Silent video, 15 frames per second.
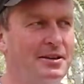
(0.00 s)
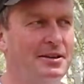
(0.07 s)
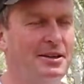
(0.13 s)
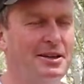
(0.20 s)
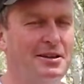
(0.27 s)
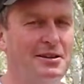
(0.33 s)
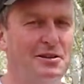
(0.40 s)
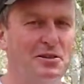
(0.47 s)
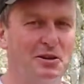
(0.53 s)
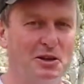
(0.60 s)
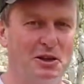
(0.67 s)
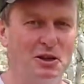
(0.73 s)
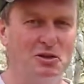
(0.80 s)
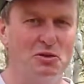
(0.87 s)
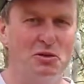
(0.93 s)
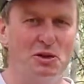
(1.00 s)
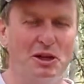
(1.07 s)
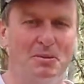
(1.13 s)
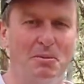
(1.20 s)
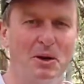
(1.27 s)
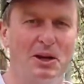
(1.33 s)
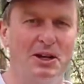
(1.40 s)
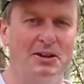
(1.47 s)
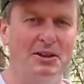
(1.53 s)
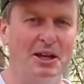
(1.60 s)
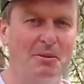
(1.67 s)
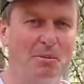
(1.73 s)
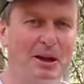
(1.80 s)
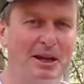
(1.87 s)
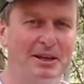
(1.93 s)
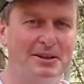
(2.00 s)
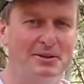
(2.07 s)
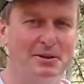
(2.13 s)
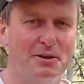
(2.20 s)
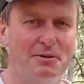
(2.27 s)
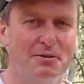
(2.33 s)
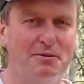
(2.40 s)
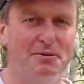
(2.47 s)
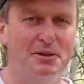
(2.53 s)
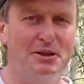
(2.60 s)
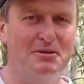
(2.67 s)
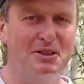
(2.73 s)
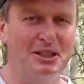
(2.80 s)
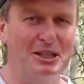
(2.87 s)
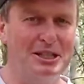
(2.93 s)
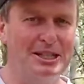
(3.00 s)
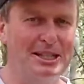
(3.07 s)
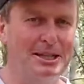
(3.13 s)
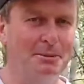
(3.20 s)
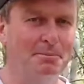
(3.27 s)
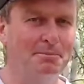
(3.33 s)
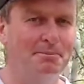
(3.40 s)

then you're not going to truly abide in that place of divinity.